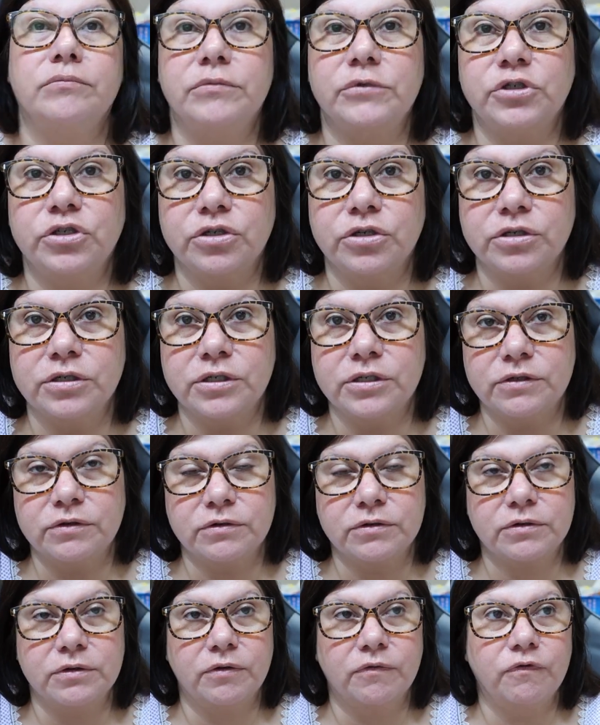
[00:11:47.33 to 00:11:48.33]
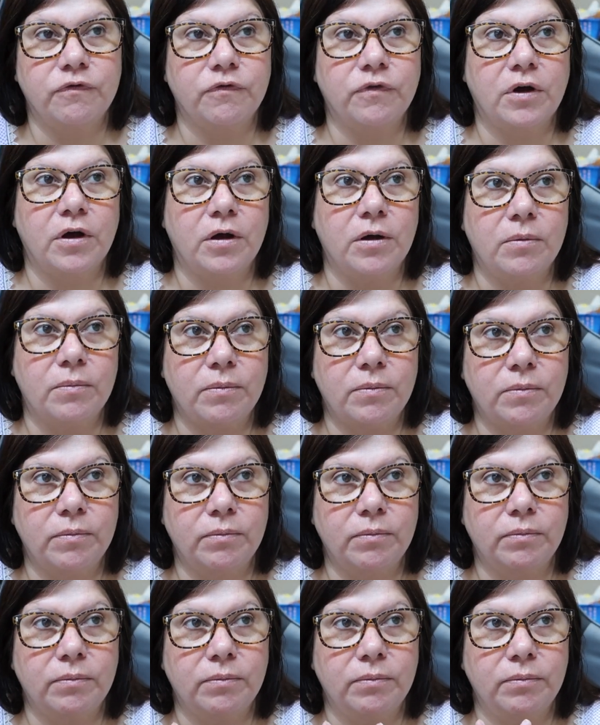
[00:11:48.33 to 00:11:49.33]
shirts
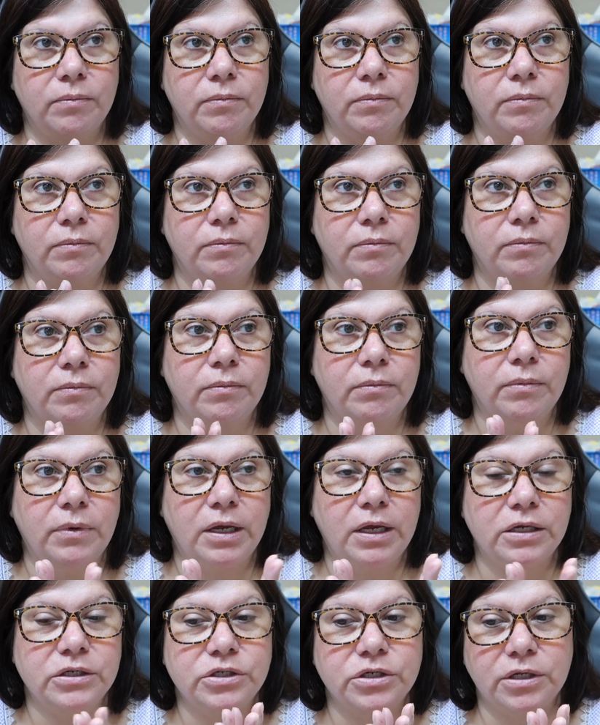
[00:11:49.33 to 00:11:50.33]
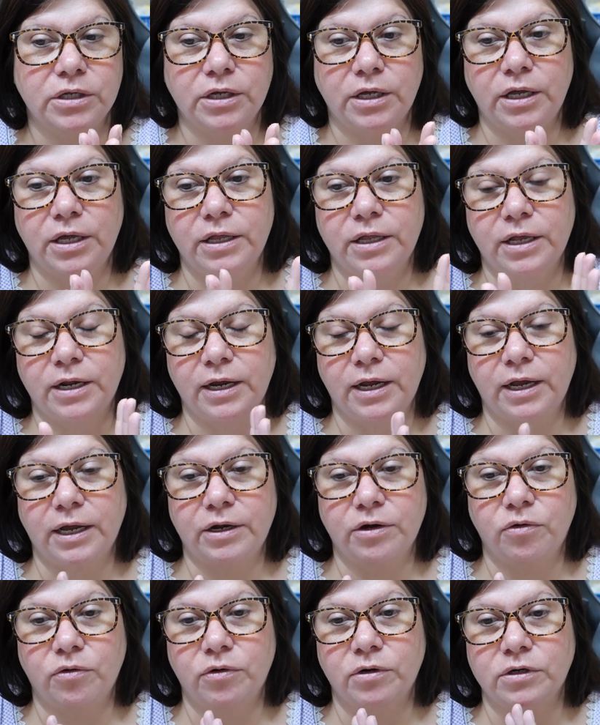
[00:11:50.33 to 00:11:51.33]
from Angela, and then I
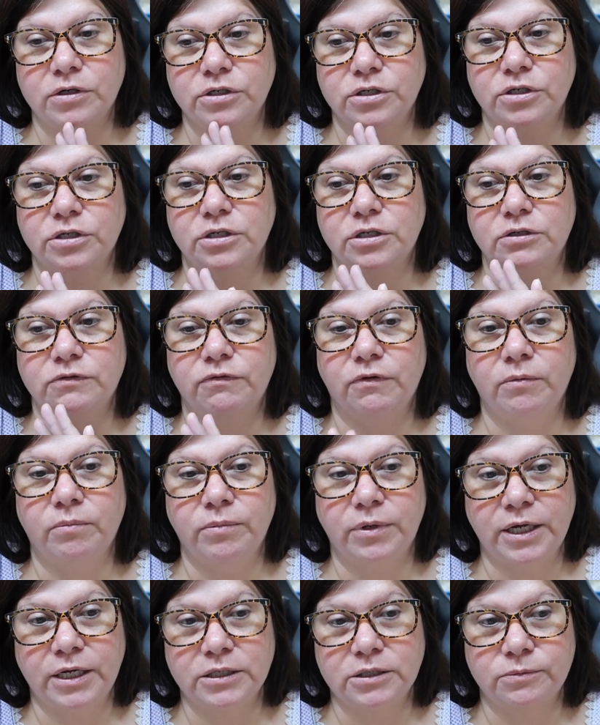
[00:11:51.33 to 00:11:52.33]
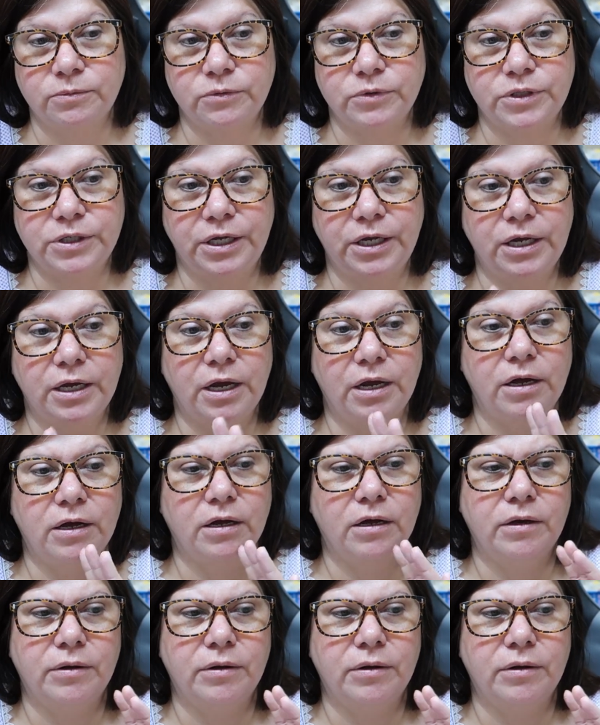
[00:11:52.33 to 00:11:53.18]
had to order shirts from Blank's Boutique.